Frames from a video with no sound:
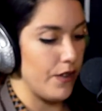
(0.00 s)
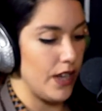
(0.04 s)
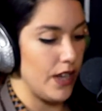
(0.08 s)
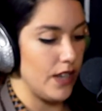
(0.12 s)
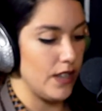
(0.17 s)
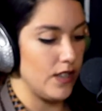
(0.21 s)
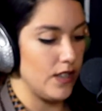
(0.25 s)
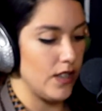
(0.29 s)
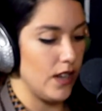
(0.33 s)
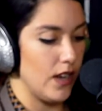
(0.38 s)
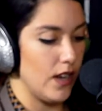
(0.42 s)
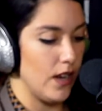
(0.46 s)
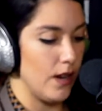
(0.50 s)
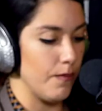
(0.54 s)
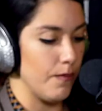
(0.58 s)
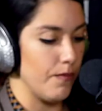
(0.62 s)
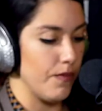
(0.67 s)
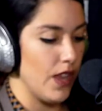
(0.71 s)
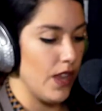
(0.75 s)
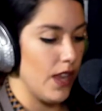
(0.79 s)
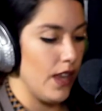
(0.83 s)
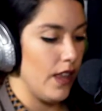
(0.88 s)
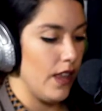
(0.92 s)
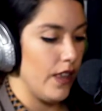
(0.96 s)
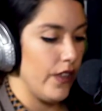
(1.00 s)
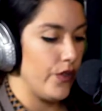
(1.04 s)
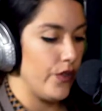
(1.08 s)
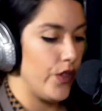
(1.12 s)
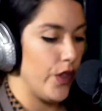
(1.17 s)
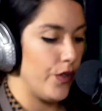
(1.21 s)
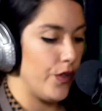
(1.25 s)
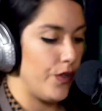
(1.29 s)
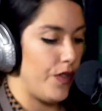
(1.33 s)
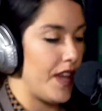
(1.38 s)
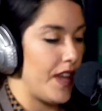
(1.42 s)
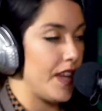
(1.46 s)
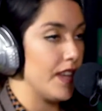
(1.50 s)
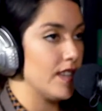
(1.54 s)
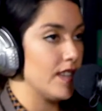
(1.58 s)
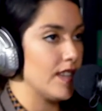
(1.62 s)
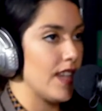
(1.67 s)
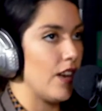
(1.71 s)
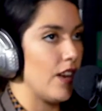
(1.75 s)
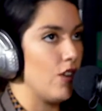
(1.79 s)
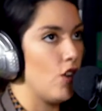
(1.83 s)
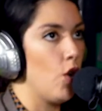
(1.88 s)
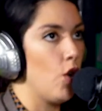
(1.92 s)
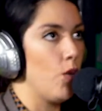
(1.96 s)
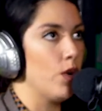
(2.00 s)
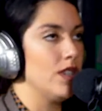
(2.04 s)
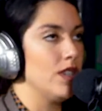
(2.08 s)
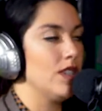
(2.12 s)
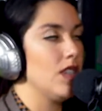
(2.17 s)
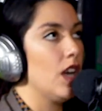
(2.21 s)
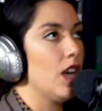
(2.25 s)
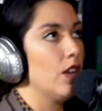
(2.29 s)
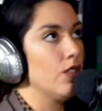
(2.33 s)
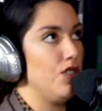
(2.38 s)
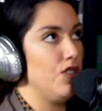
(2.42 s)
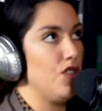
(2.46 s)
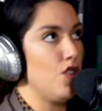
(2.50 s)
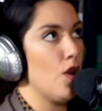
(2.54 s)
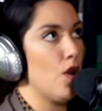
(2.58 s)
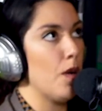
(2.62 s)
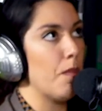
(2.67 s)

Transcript: is the things that no one tells you